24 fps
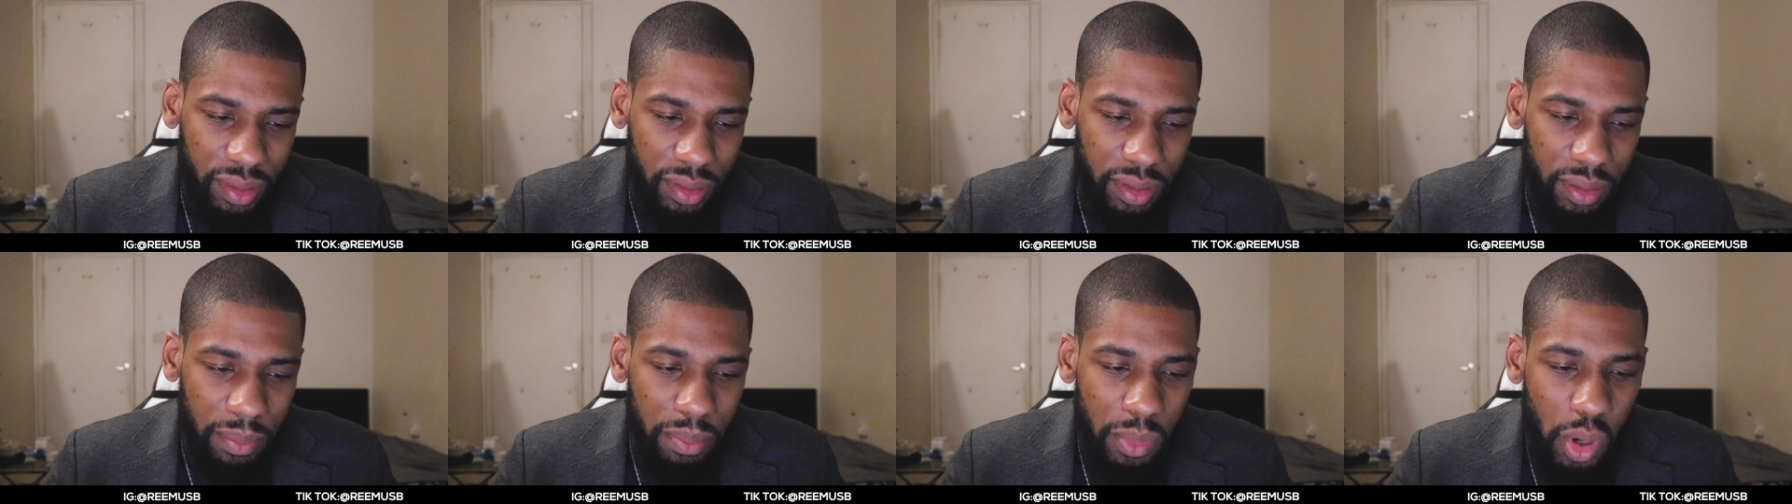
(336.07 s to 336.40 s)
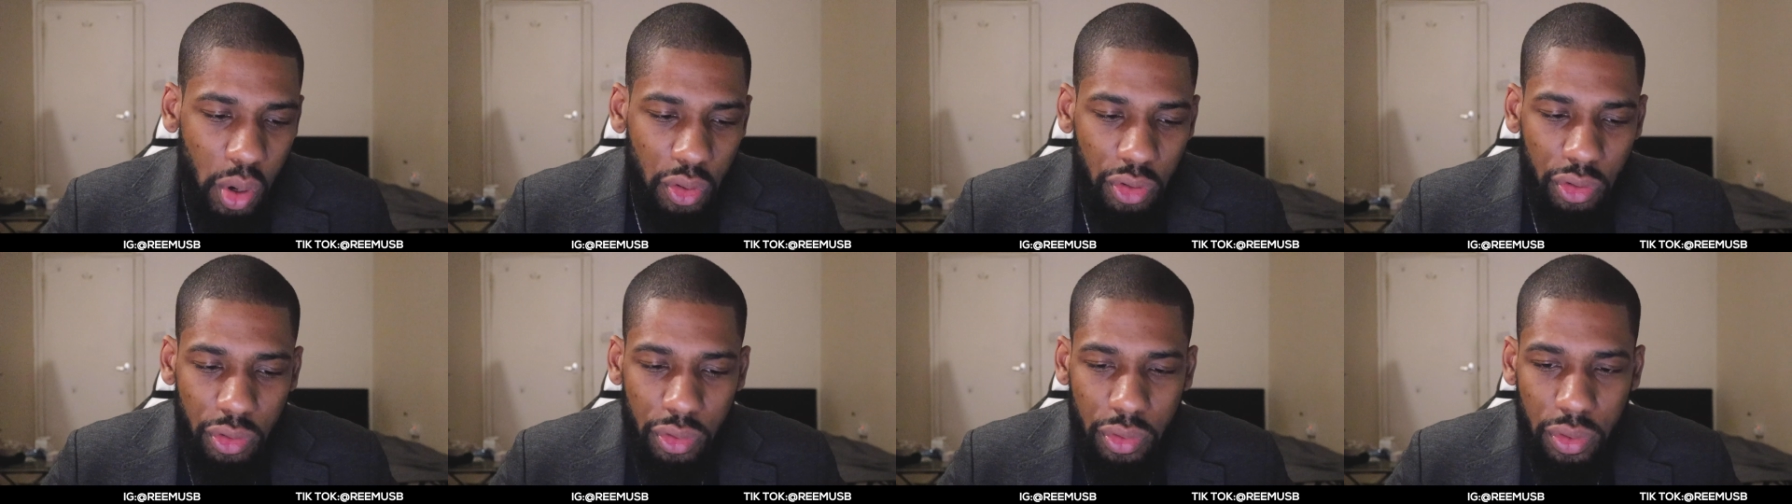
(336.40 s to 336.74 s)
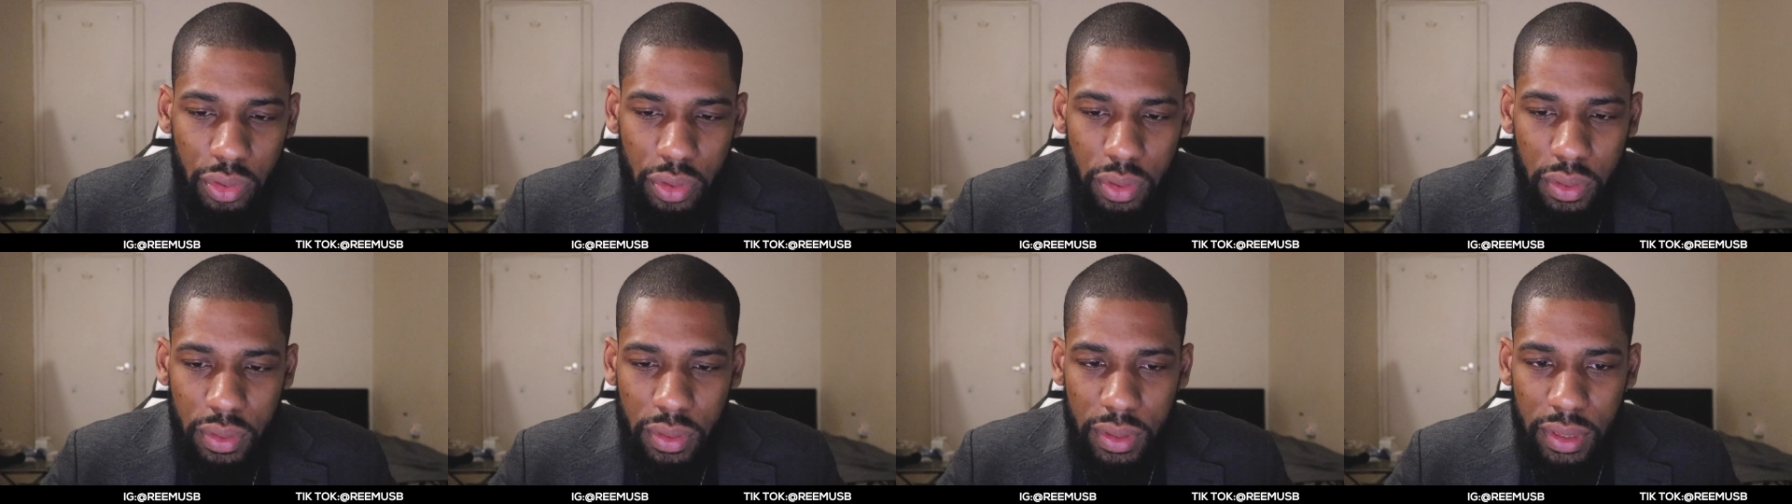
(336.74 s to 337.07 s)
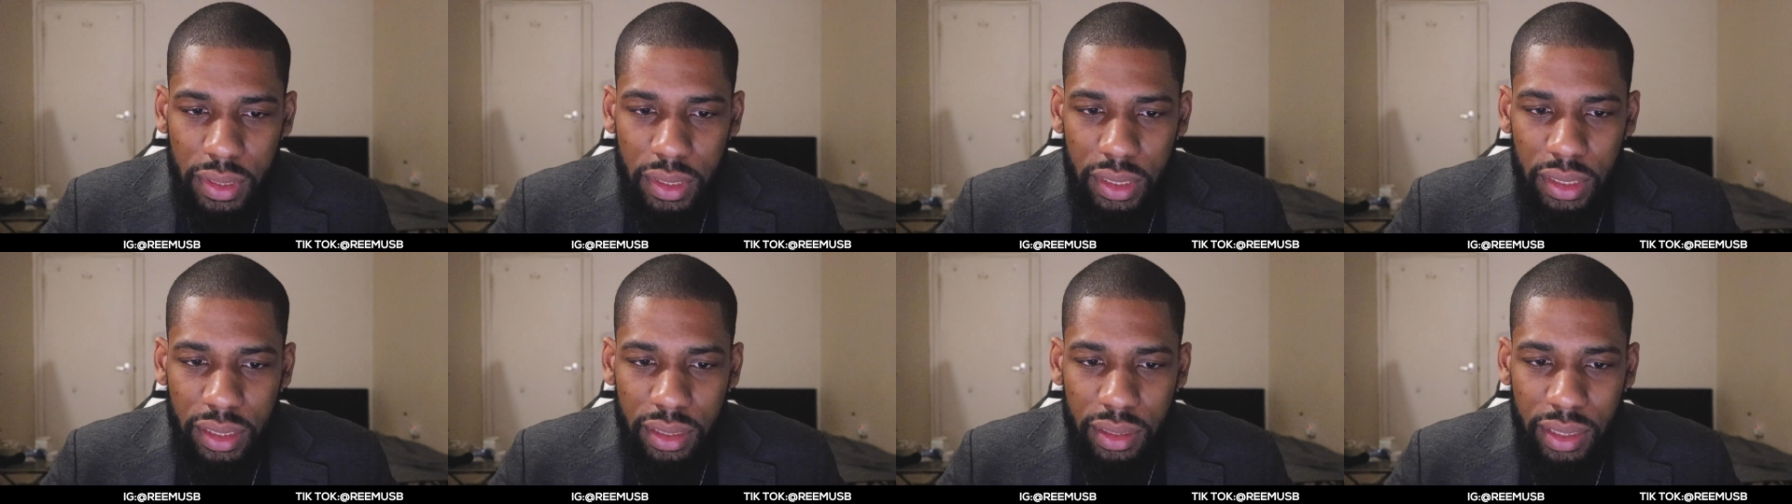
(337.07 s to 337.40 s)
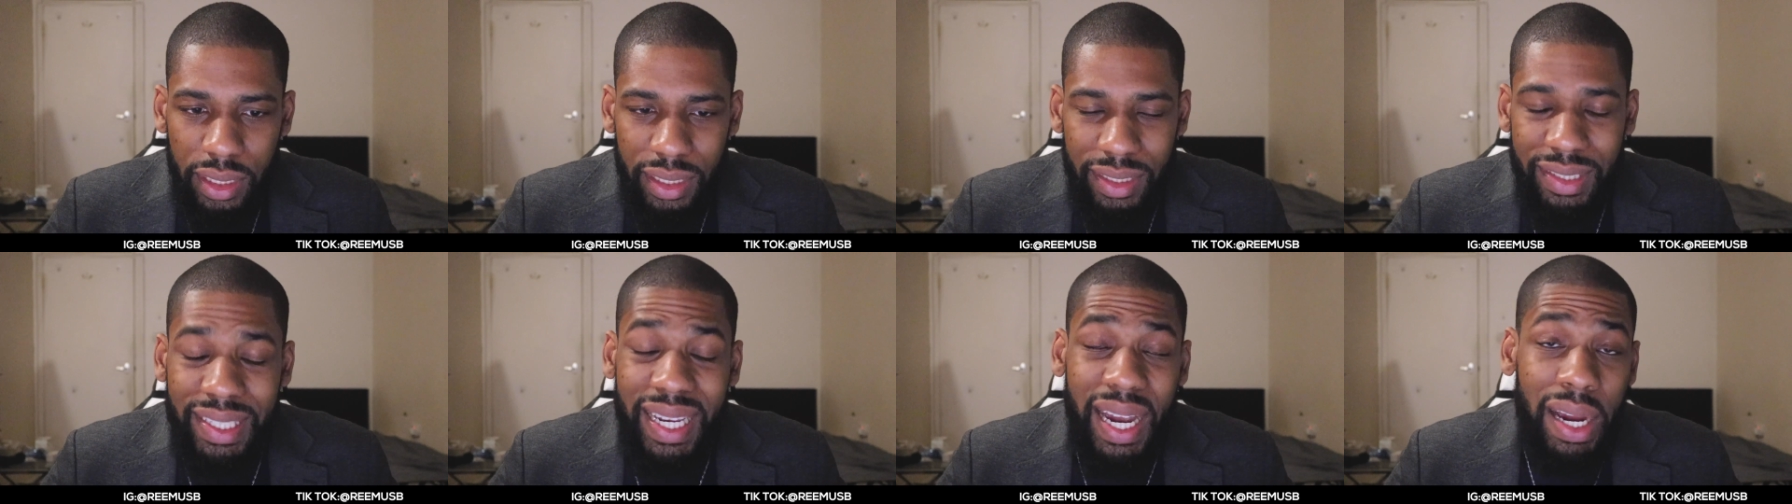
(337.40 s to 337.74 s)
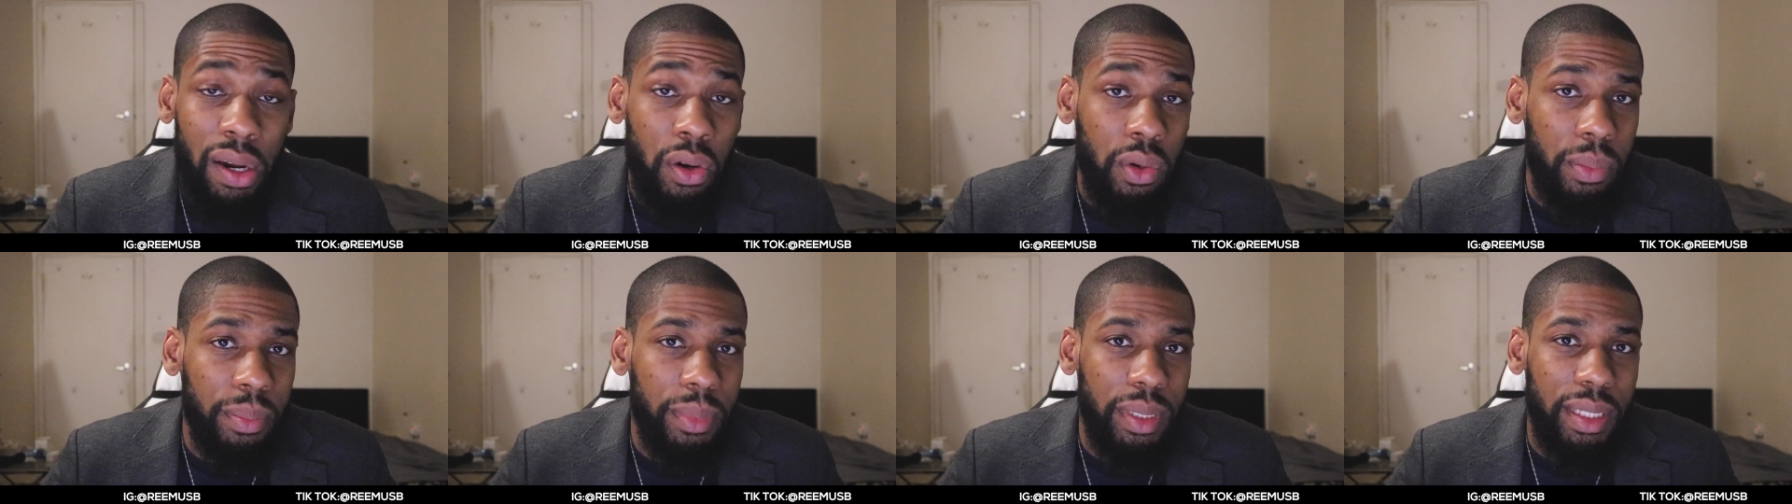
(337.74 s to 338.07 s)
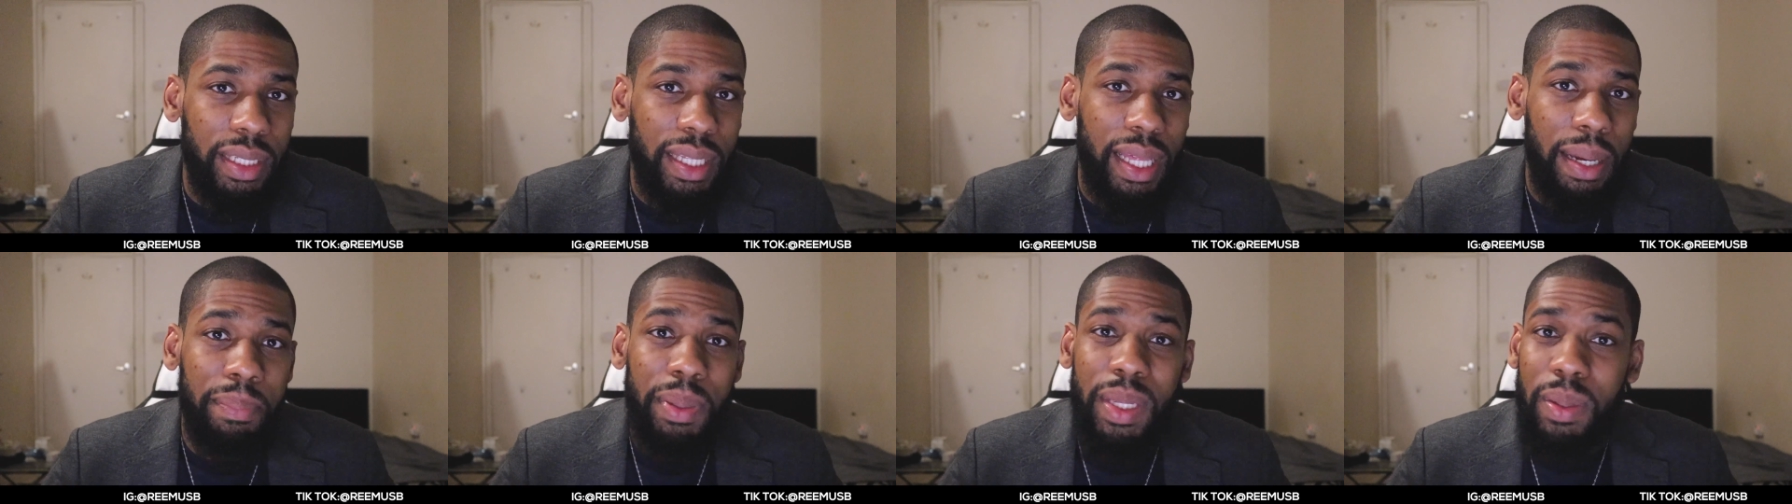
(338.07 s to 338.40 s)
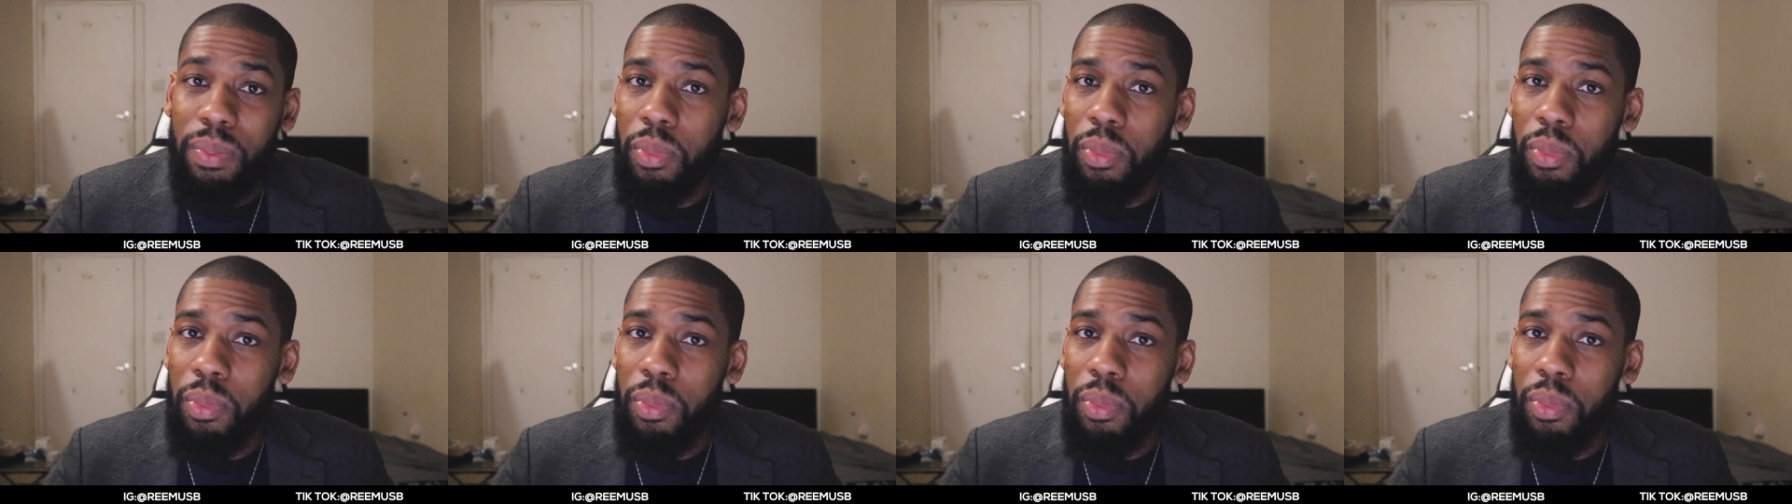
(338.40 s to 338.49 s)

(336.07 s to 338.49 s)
the moral entitlement that